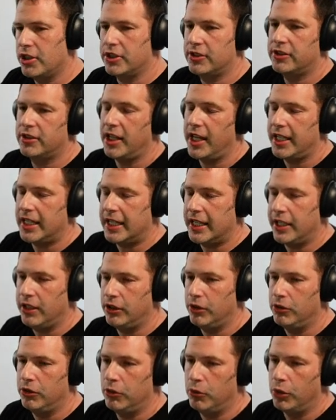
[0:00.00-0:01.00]
just like
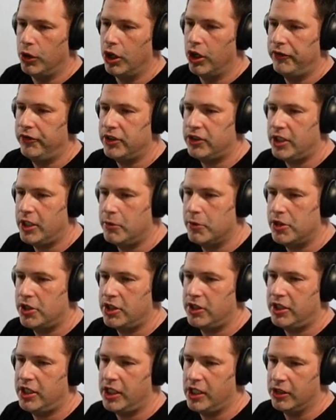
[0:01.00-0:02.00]
Elu the wolf, you see where
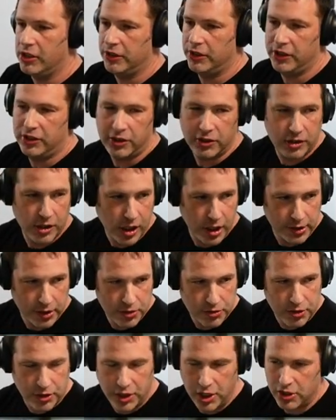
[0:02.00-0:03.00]
she's healing. This is called
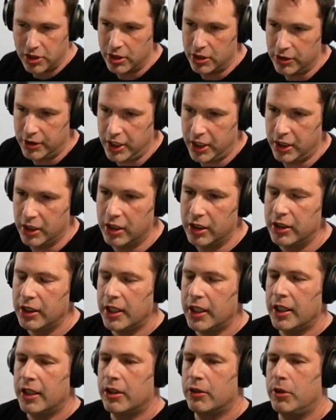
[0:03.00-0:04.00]
a traditional heel.
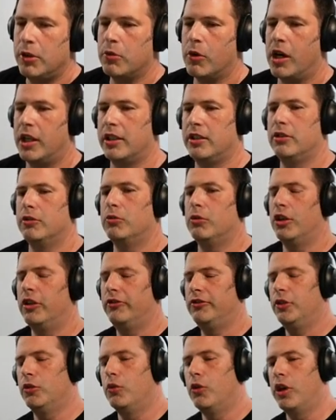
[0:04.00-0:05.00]
We wanted the
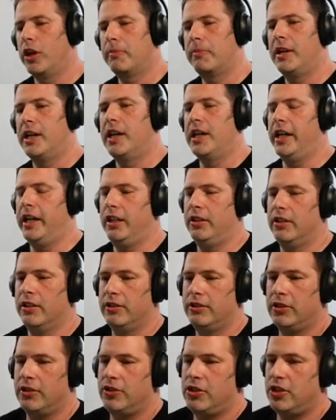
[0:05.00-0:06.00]
wolf to walk behind her
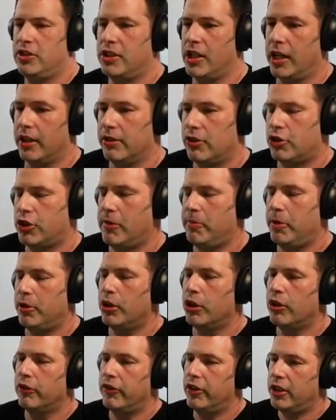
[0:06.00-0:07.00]
so she's not
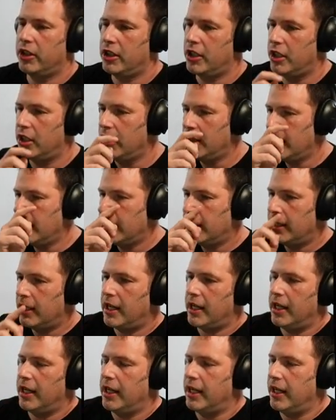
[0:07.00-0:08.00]
tripping over her,
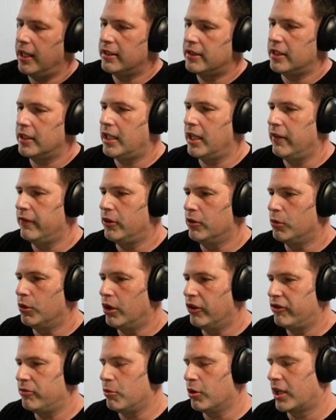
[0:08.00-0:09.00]
and to give the
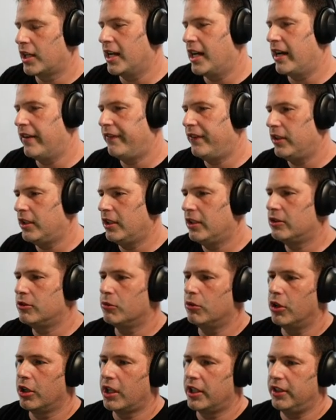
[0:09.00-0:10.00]
wolf more
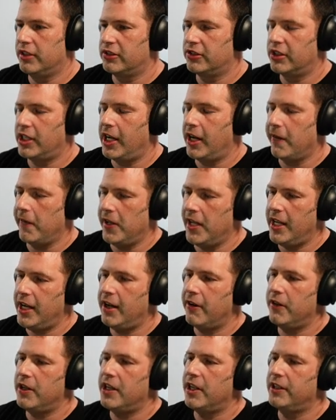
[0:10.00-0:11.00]
confidence walking in scary
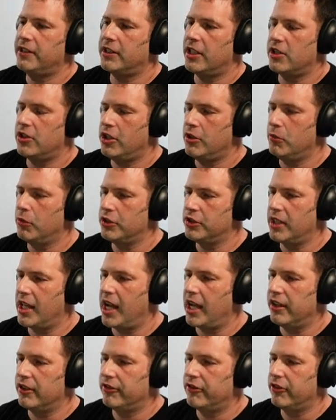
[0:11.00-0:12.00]
areas that she was
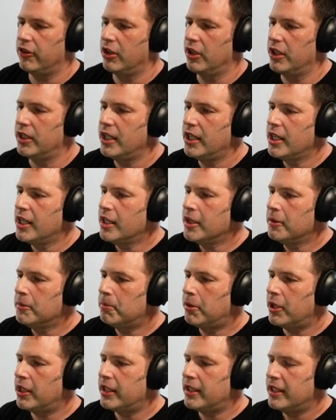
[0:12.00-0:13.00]
not in front.
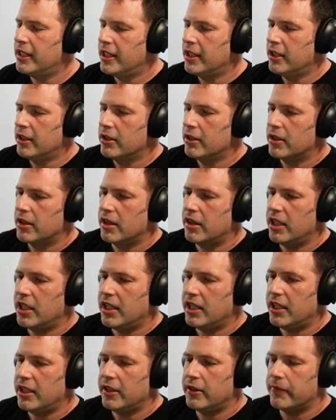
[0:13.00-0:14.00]
But
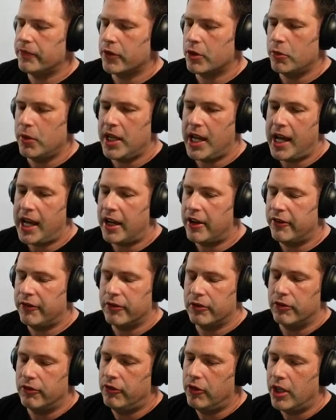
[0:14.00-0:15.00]
we
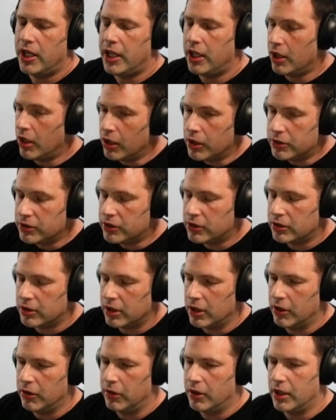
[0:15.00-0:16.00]
have videos,
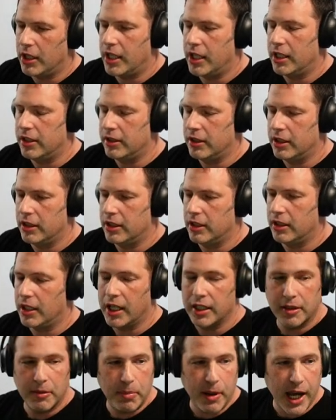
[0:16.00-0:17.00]
on
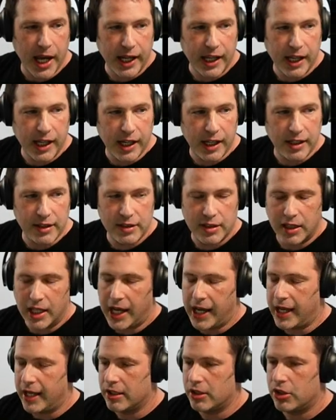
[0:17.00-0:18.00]
the back end
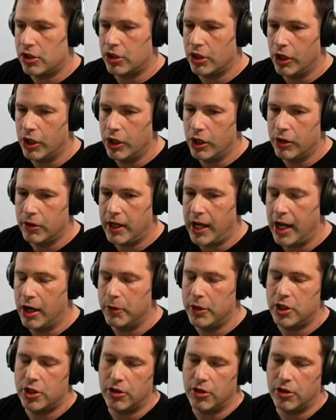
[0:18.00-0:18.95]
that show how we